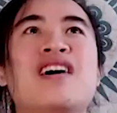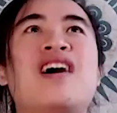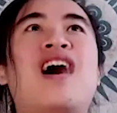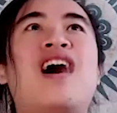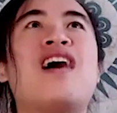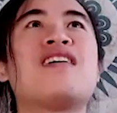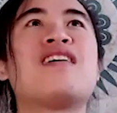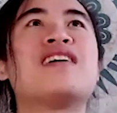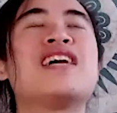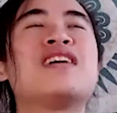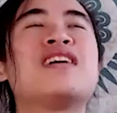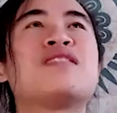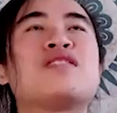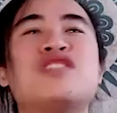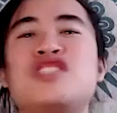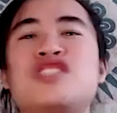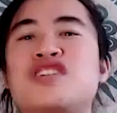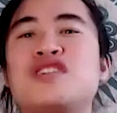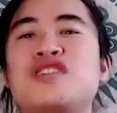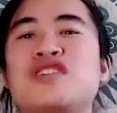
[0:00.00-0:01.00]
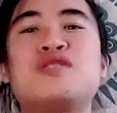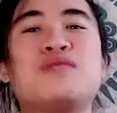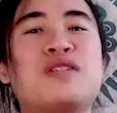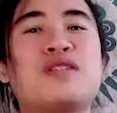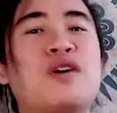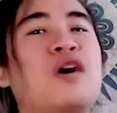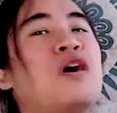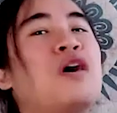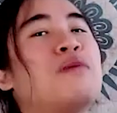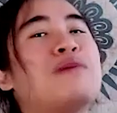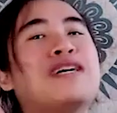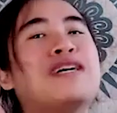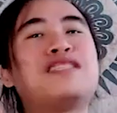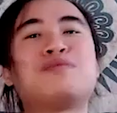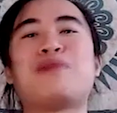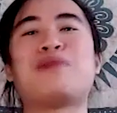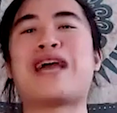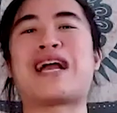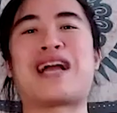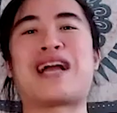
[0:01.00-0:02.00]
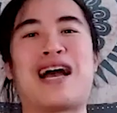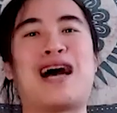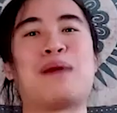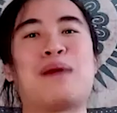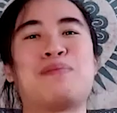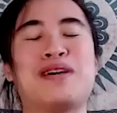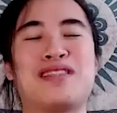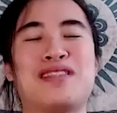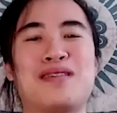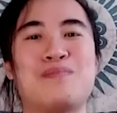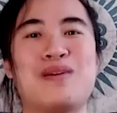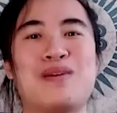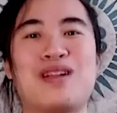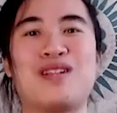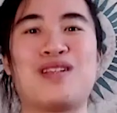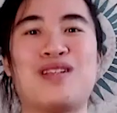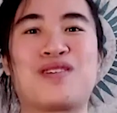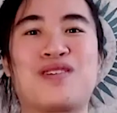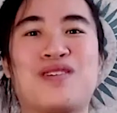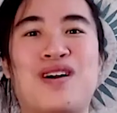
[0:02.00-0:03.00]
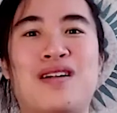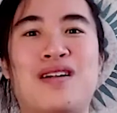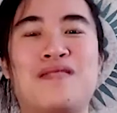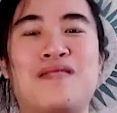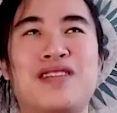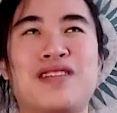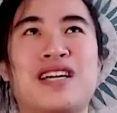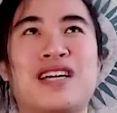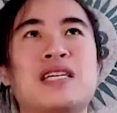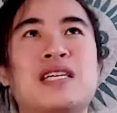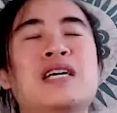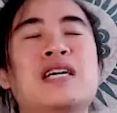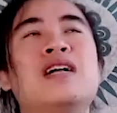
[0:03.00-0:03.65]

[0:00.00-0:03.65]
Our inner children always wake up in the middle of conflict.